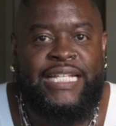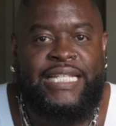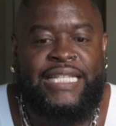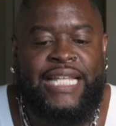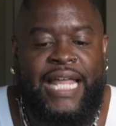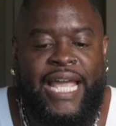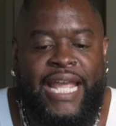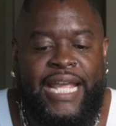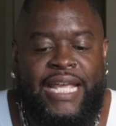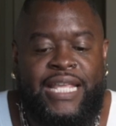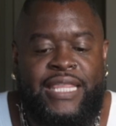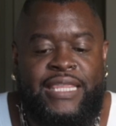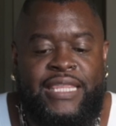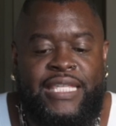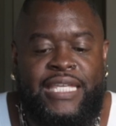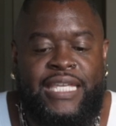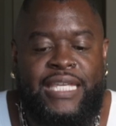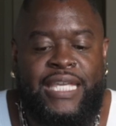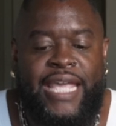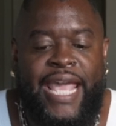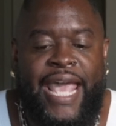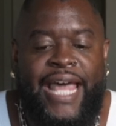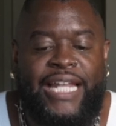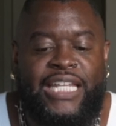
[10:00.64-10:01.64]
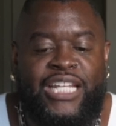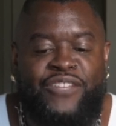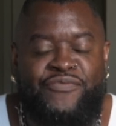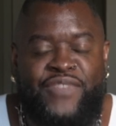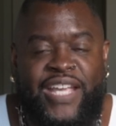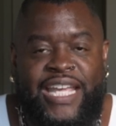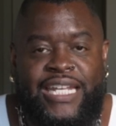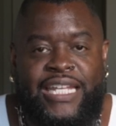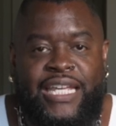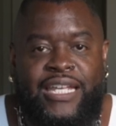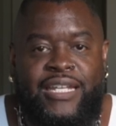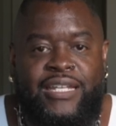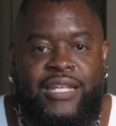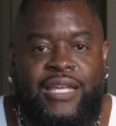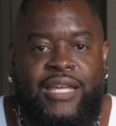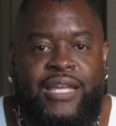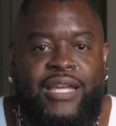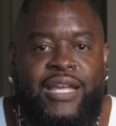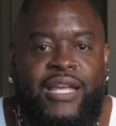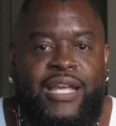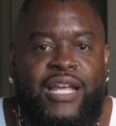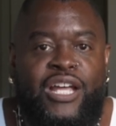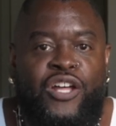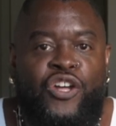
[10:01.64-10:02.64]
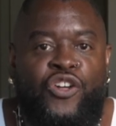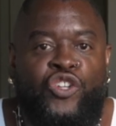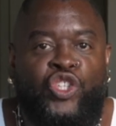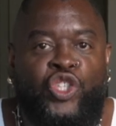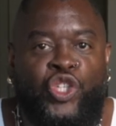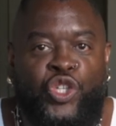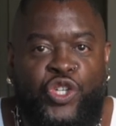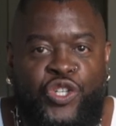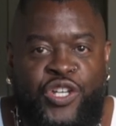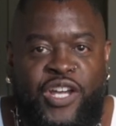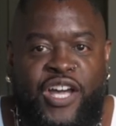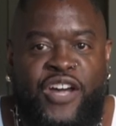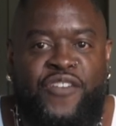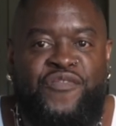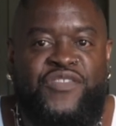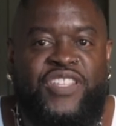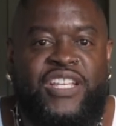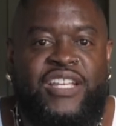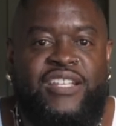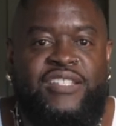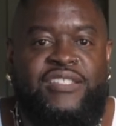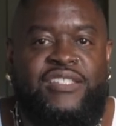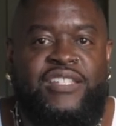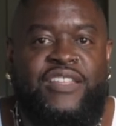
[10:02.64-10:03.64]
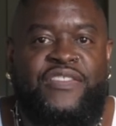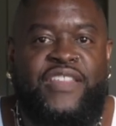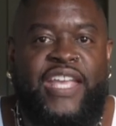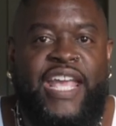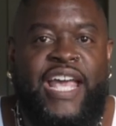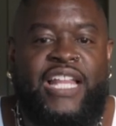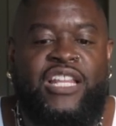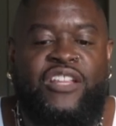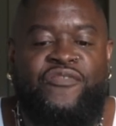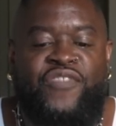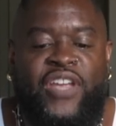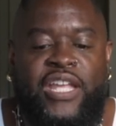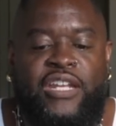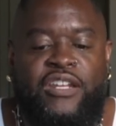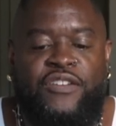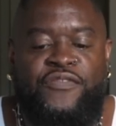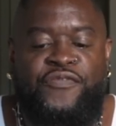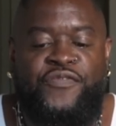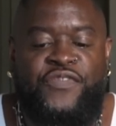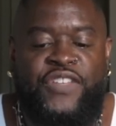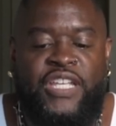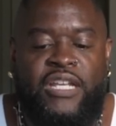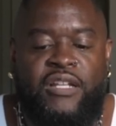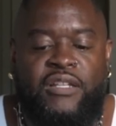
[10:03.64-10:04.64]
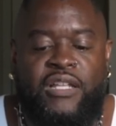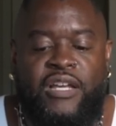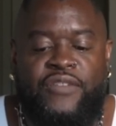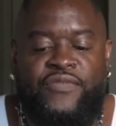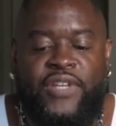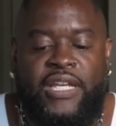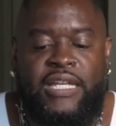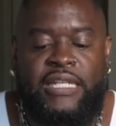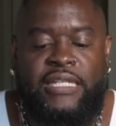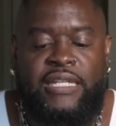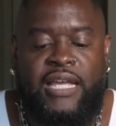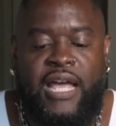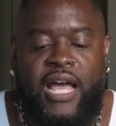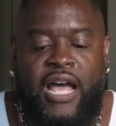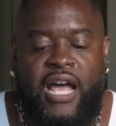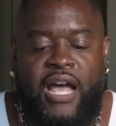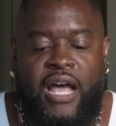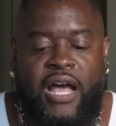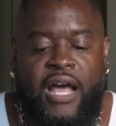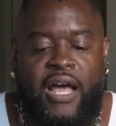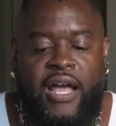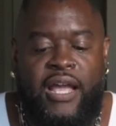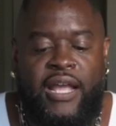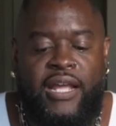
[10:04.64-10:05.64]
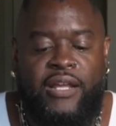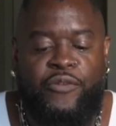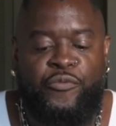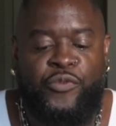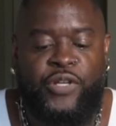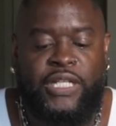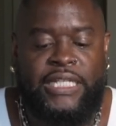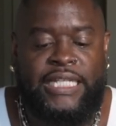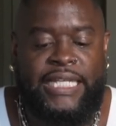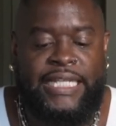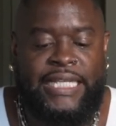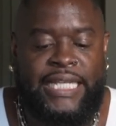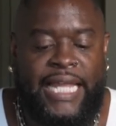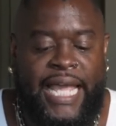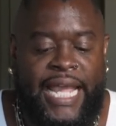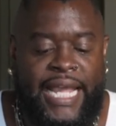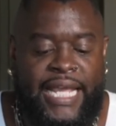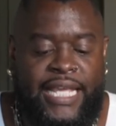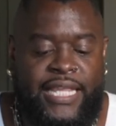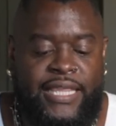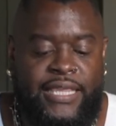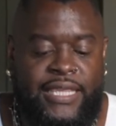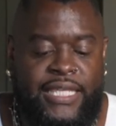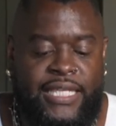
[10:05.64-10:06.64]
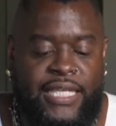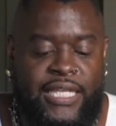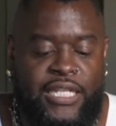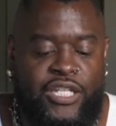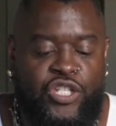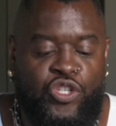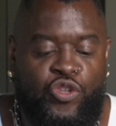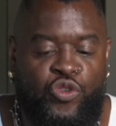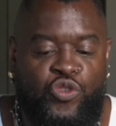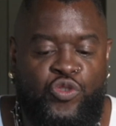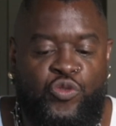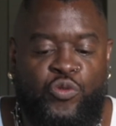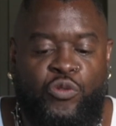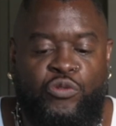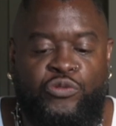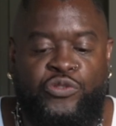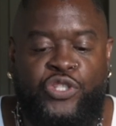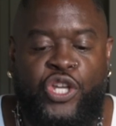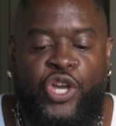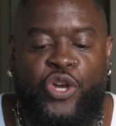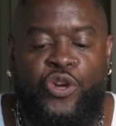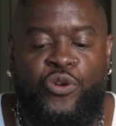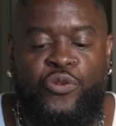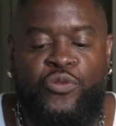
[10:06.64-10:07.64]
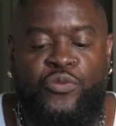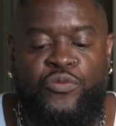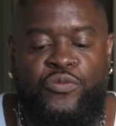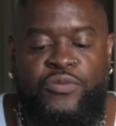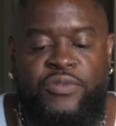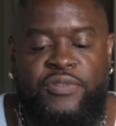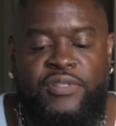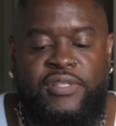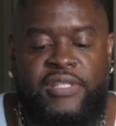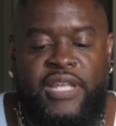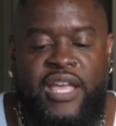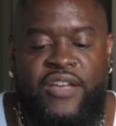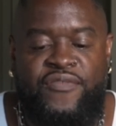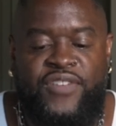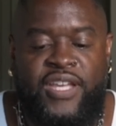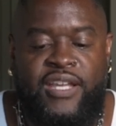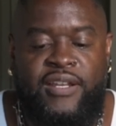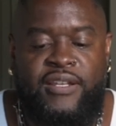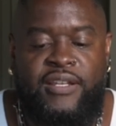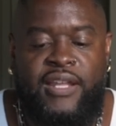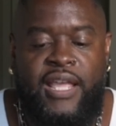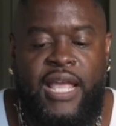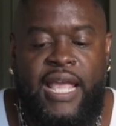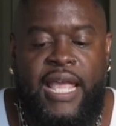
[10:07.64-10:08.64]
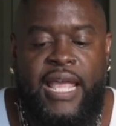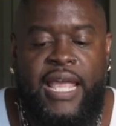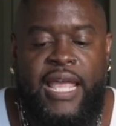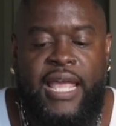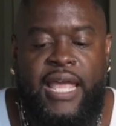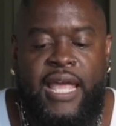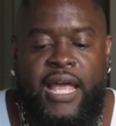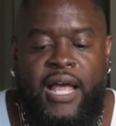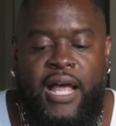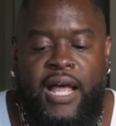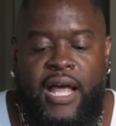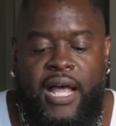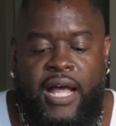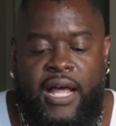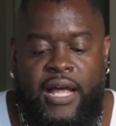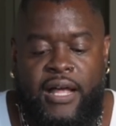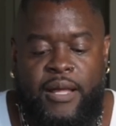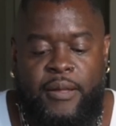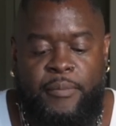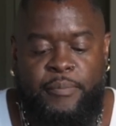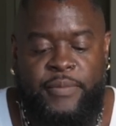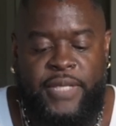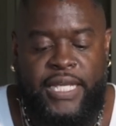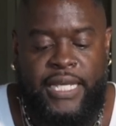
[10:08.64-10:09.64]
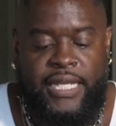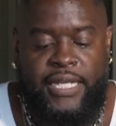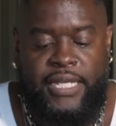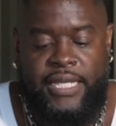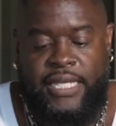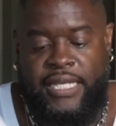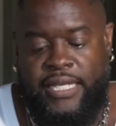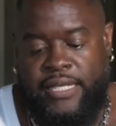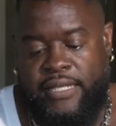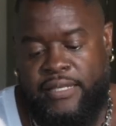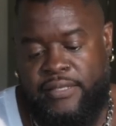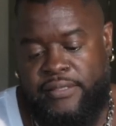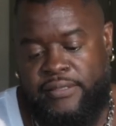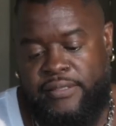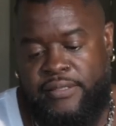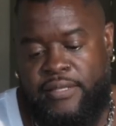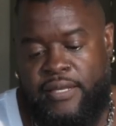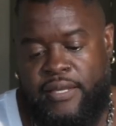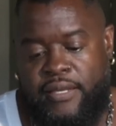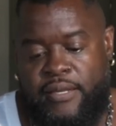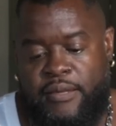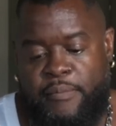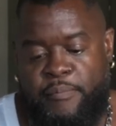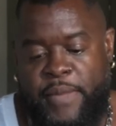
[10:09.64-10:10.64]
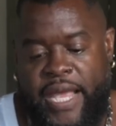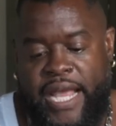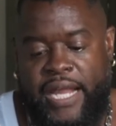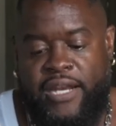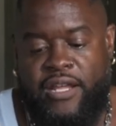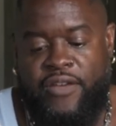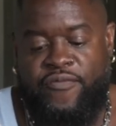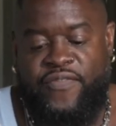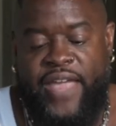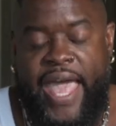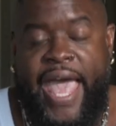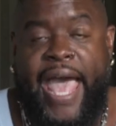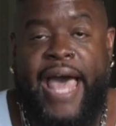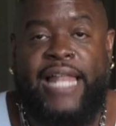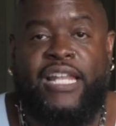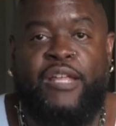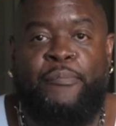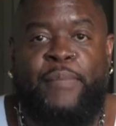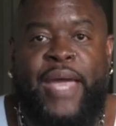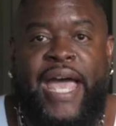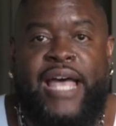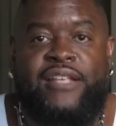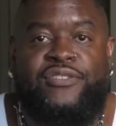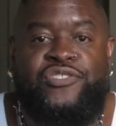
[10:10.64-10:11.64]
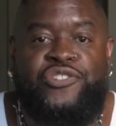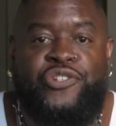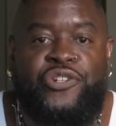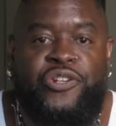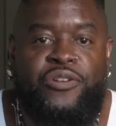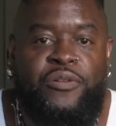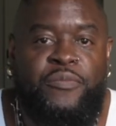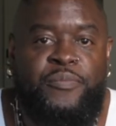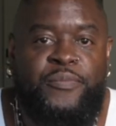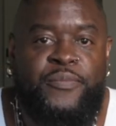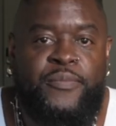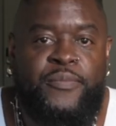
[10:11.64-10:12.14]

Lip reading: like the elevated look of this and the elevated feel of it. I really like the neutral tones of it. It is made of alabaster,